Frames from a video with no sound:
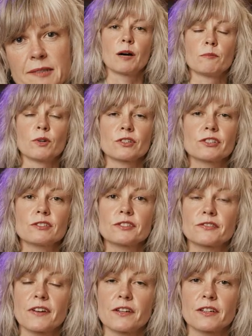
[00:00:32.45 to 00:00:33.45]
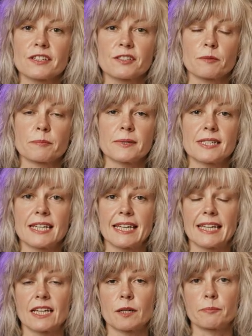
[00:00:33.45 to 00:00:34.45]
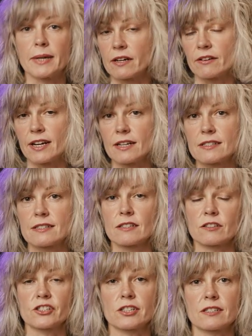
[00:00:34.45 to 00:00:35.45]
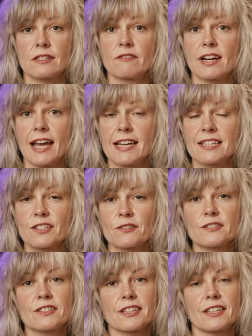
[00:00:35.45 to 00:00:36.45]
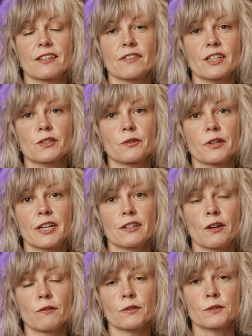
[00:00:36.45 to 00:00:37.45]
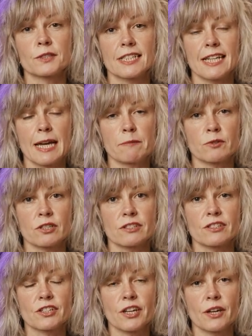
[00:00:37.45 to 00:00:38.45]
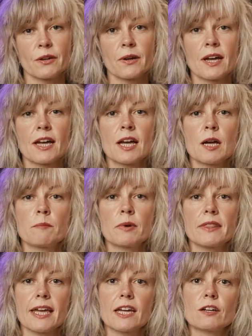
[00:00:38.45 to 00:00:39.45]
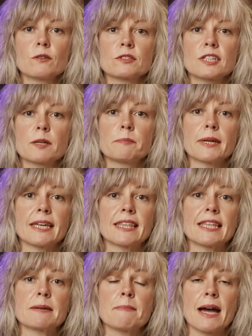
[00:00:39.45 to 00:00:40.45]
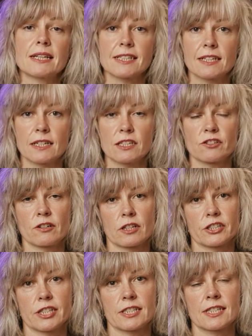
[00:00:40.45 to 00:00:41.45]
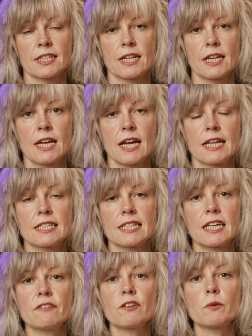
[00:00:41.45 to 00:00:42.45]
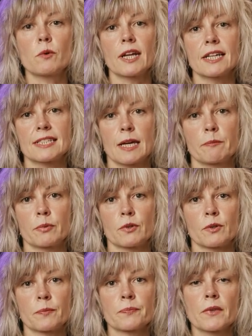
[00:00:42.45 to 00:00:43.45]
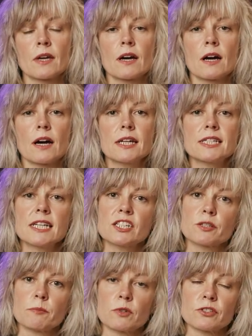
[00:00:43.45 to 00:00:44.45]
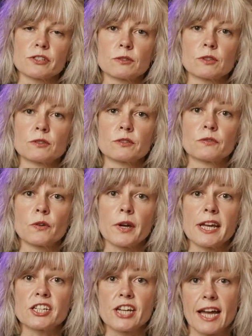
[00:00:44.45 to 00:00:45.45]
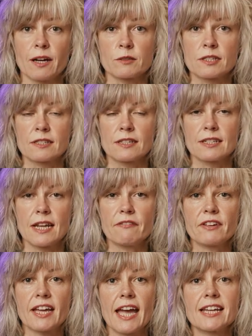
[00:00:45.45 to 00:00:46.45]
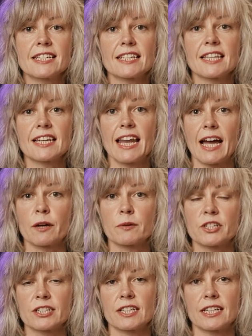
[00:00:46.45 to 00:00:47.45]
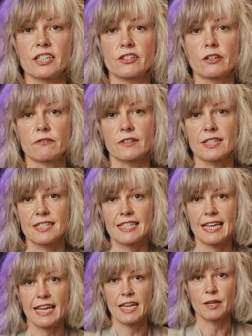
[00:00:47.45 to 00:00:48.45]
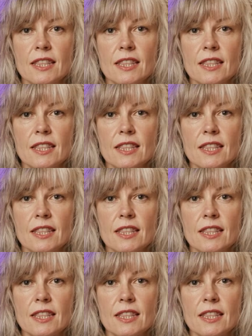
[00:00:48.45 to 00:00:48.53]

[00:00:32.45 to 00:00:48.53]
Our modules focus on particular periods, such as the Renaissance and the Victorian novel, to name just two, but they can also be thematically structured. And to give you one example, I teach a module called Voyage Out, Navigating the Language and Literature of the Sea.